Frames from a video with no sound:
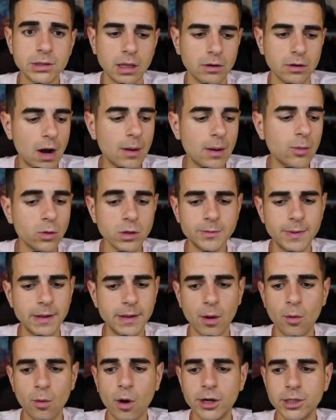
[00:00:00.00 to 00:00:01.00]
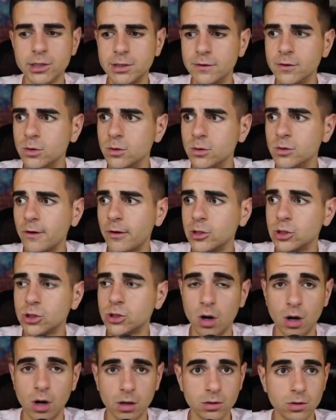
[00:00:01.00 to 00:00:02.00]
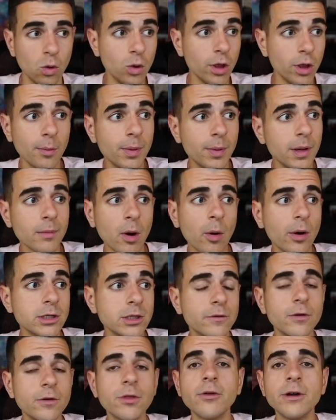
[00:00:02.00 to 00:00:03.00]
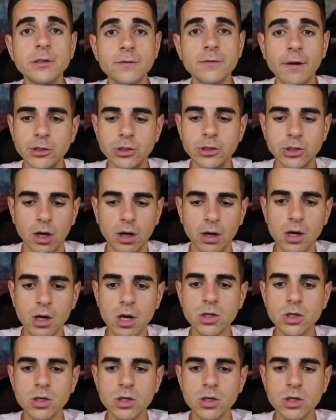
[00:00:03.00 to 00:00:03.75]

Like, Robert Woods being my wide receiver 2 is very strong. Julio being my wide receiver 3 is very strong.